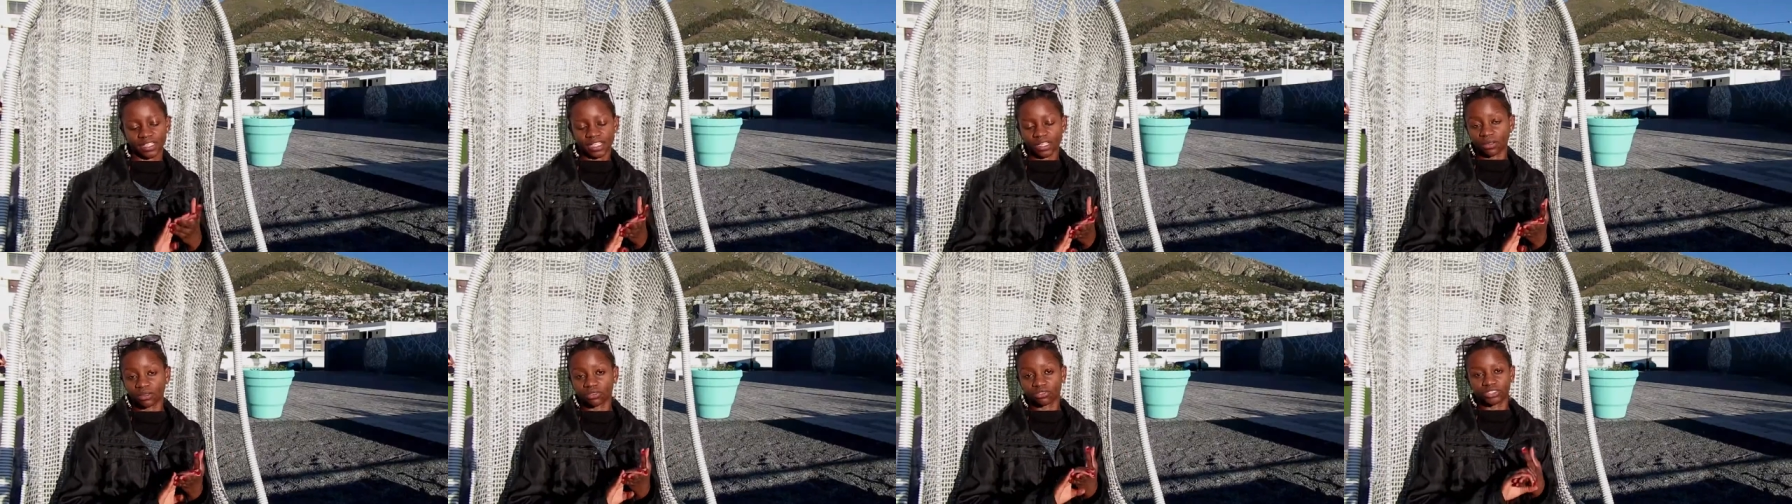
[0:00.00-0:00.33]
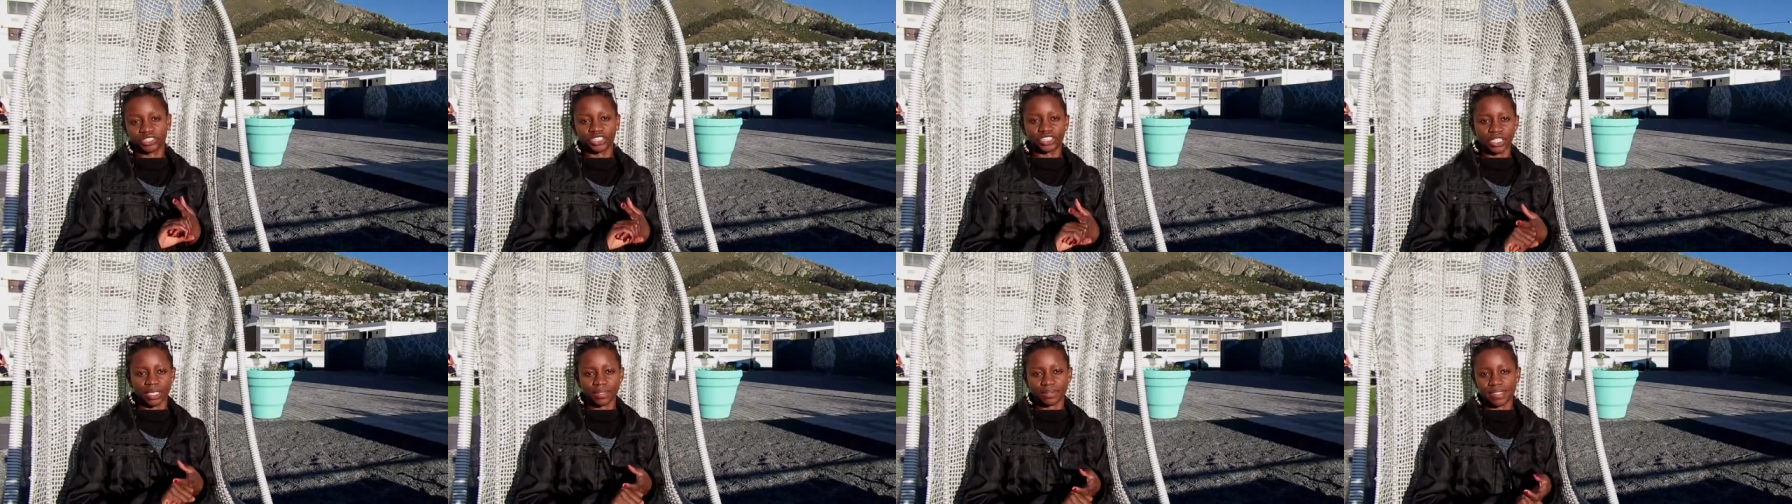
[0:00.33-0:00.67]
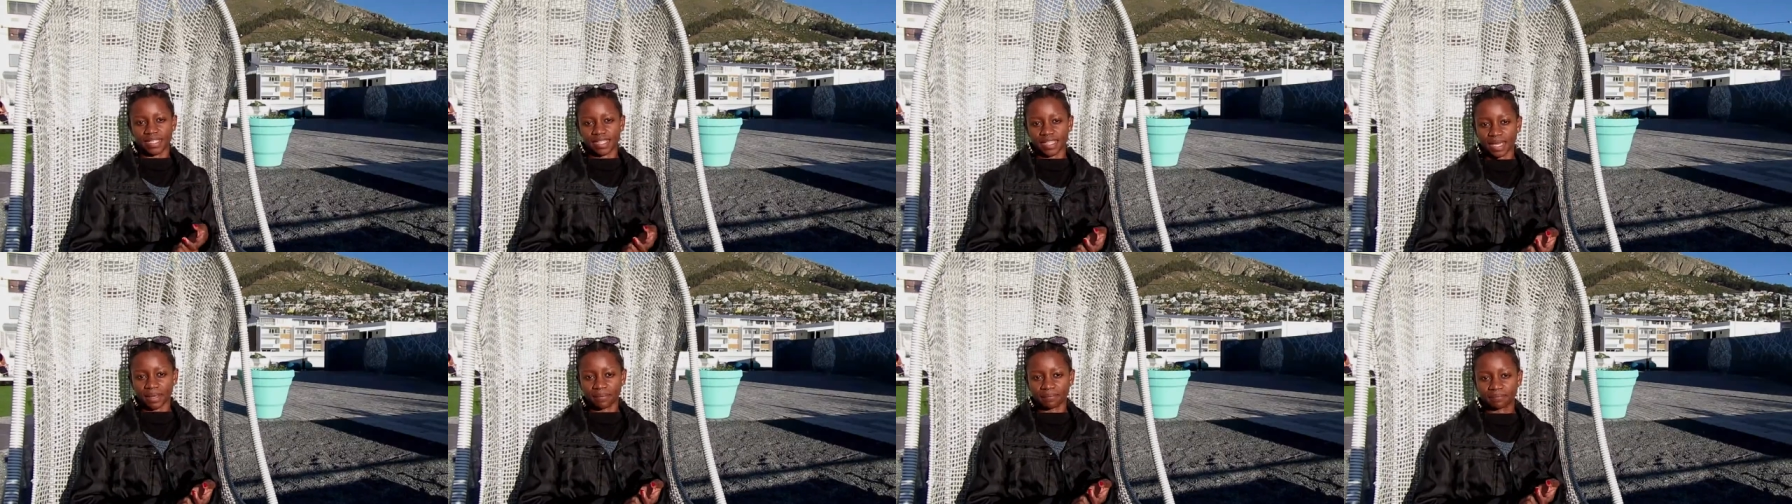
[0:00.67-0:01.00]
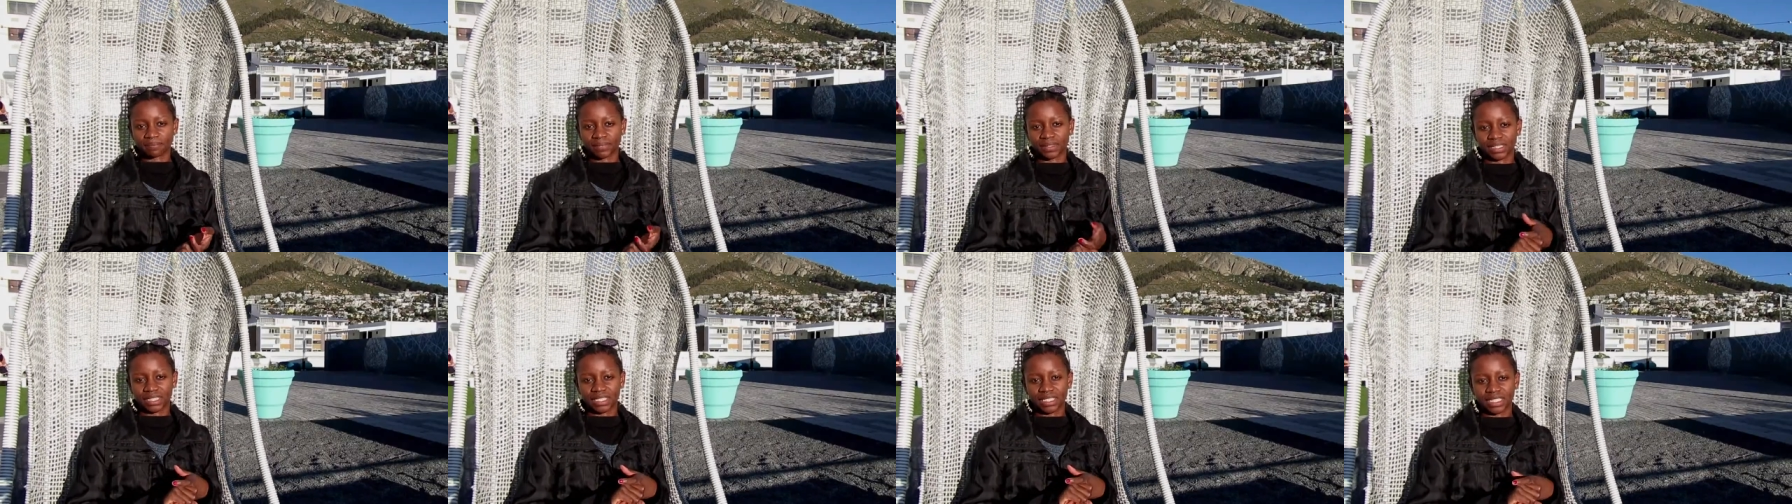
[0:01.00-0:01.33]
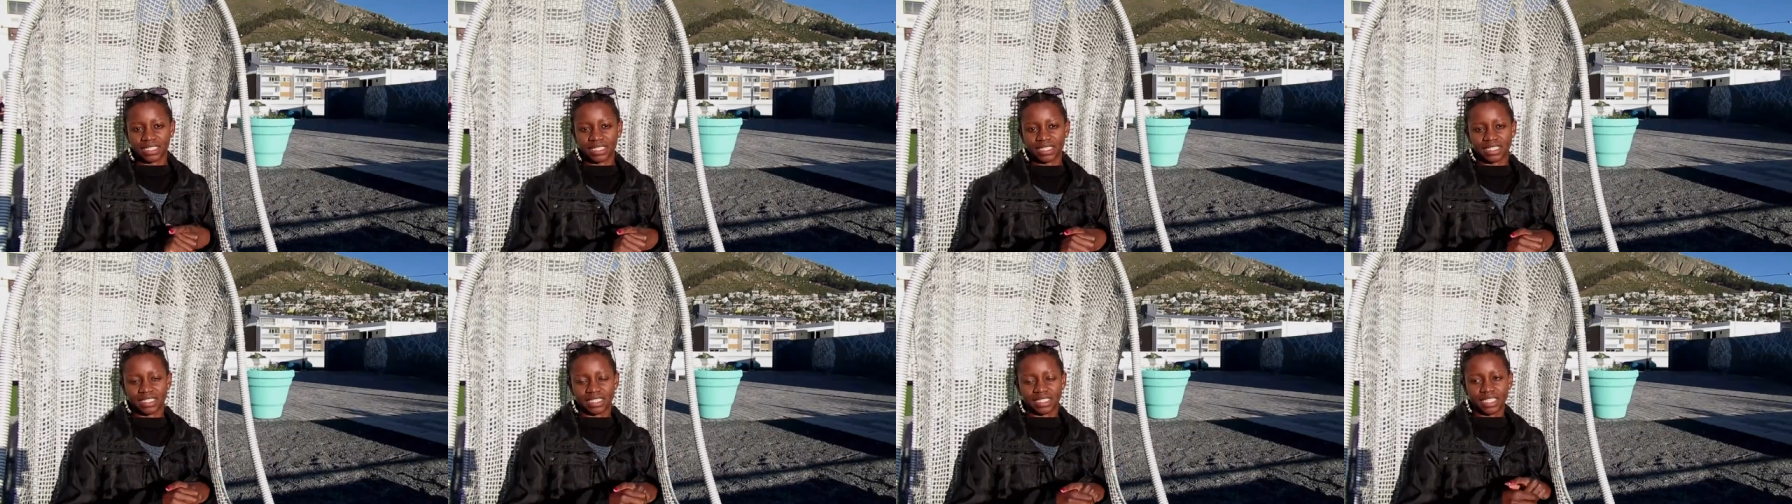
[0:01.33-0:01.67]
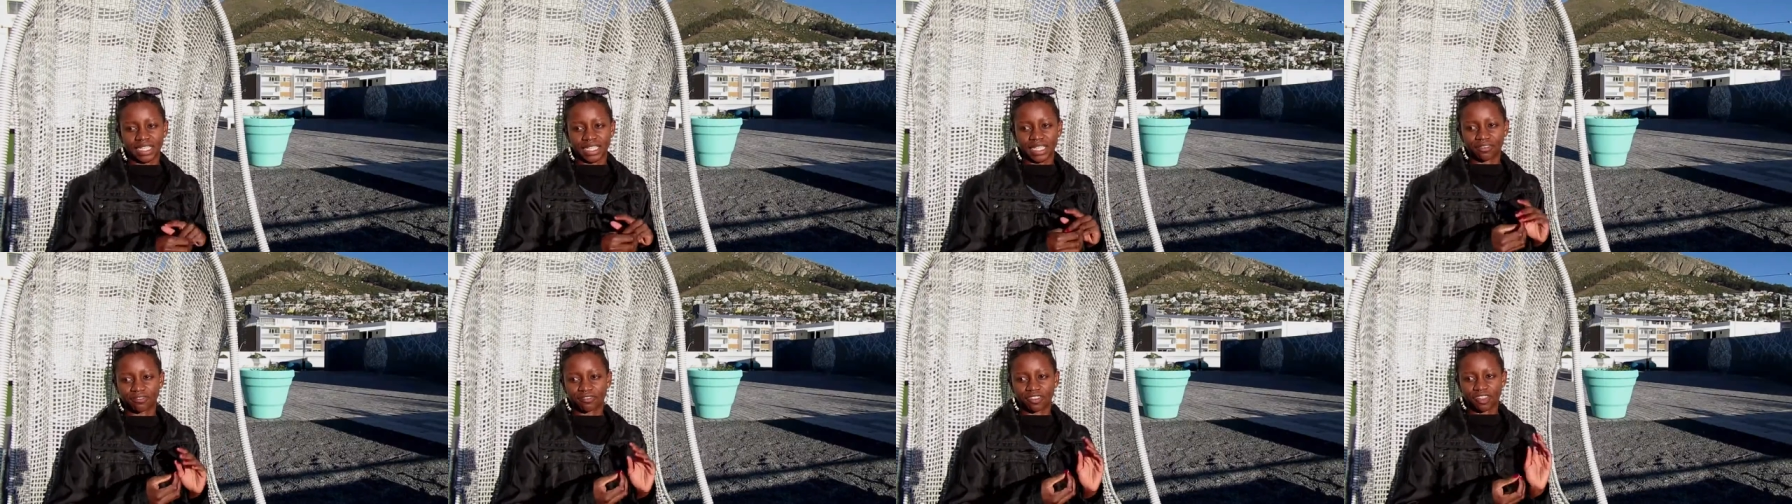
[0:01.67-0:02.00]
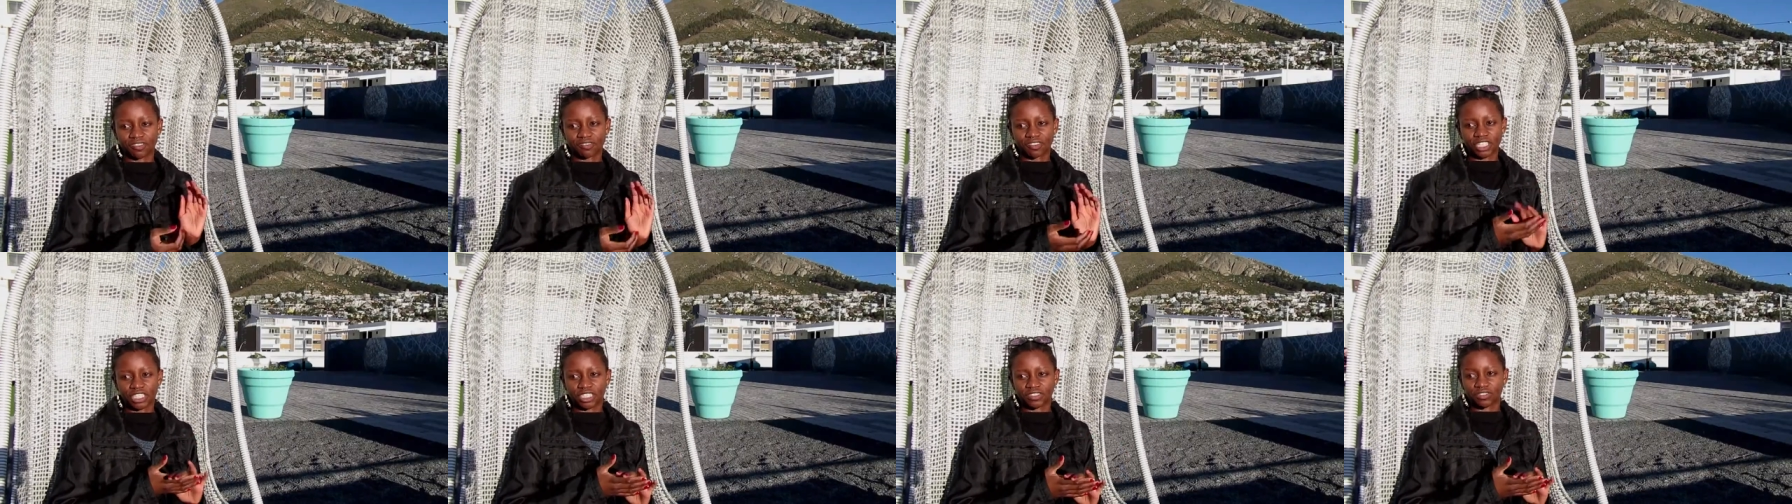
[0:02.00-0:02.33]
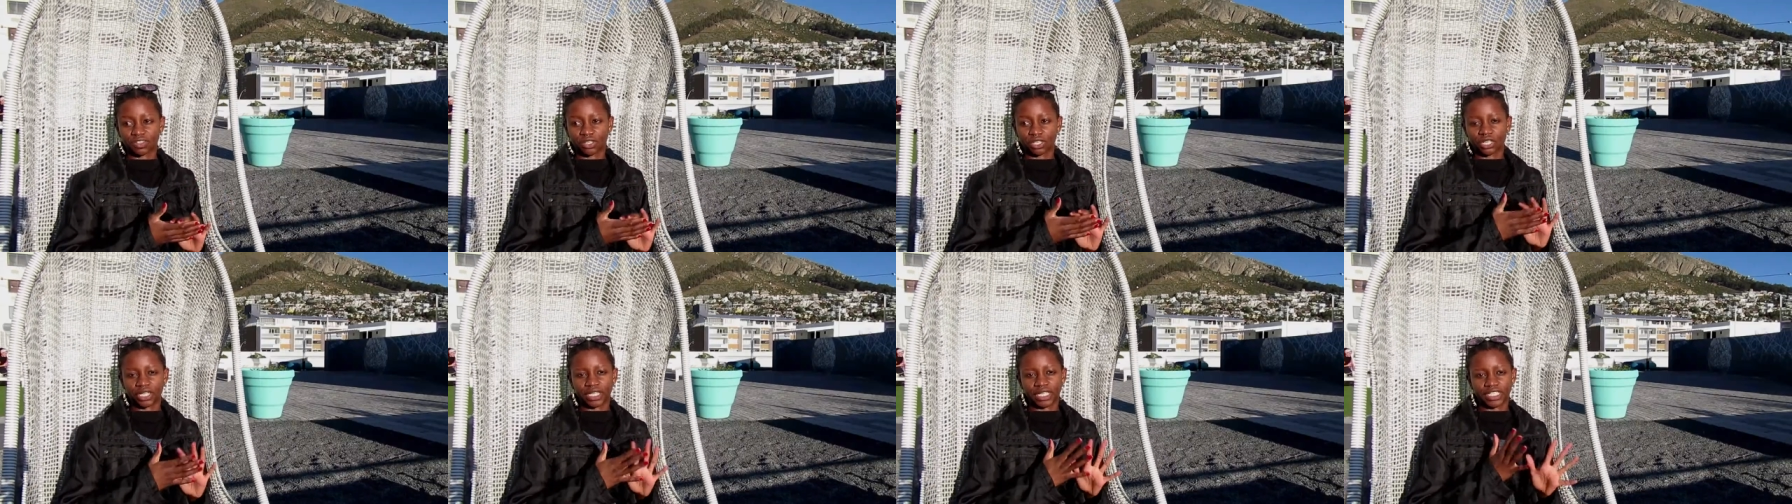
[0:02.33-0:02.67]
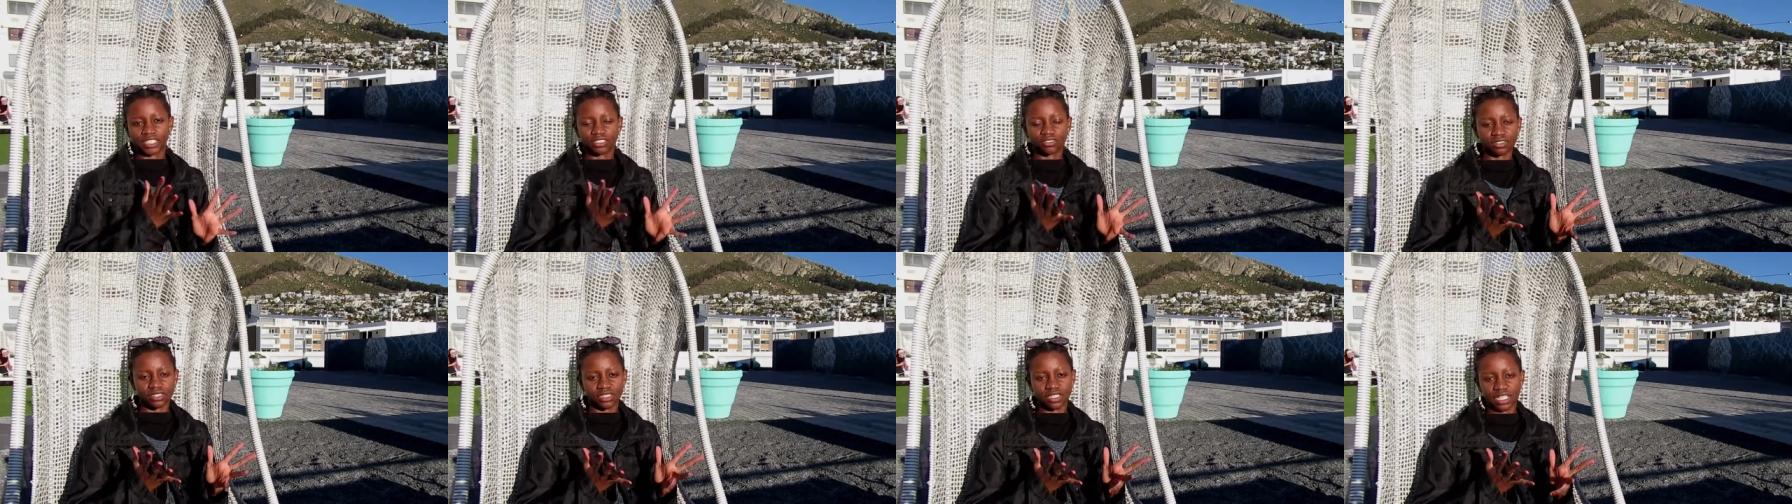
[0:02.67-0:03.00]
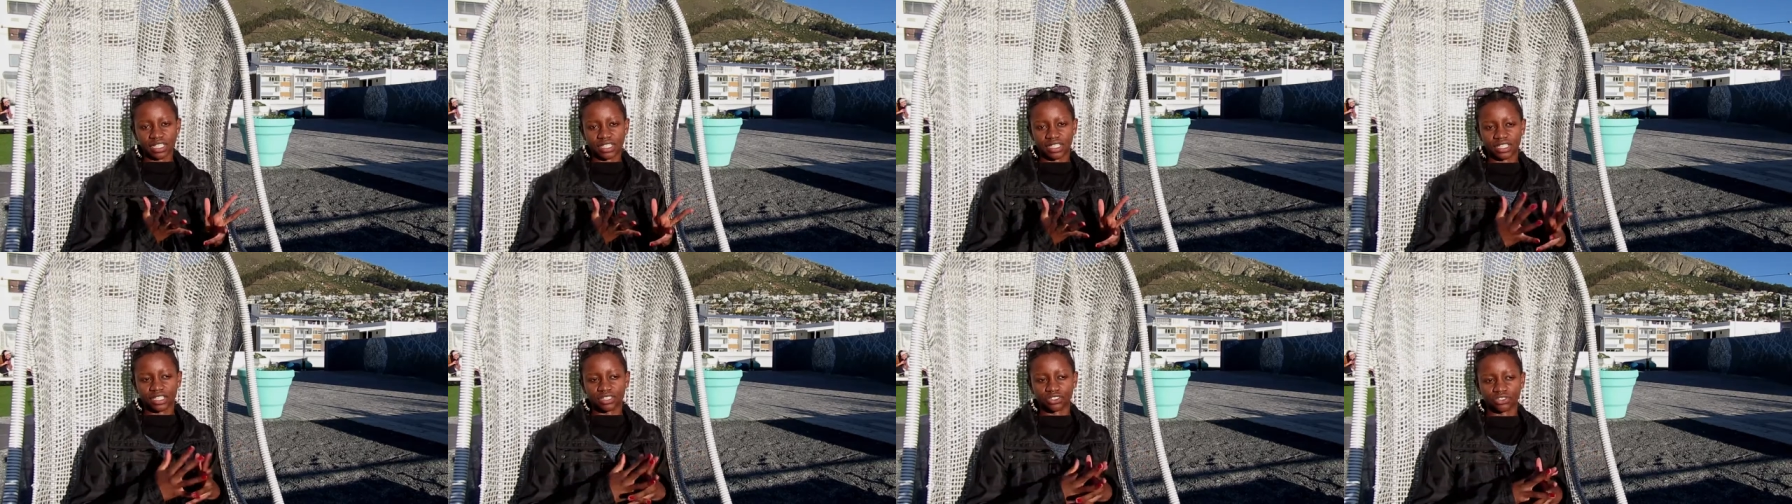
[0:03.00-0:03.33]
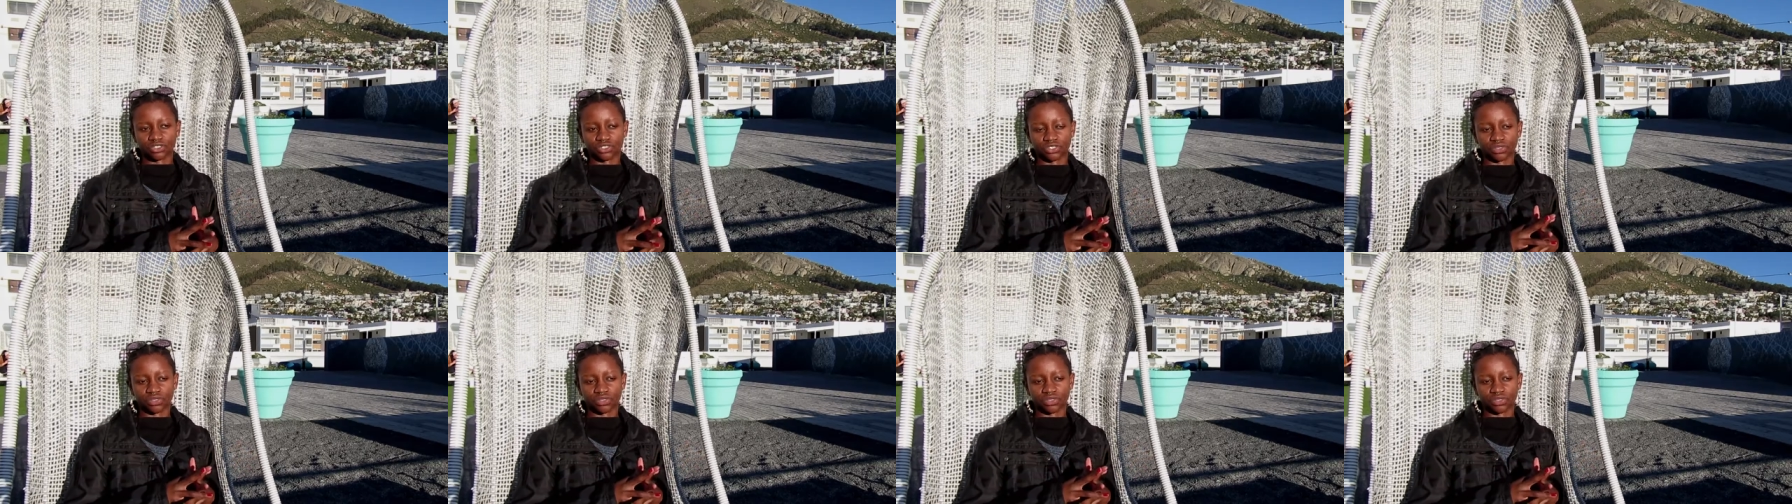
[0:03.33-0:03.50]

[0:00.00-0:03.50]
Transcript: then I'll reach out to them, see if they first of all are interested in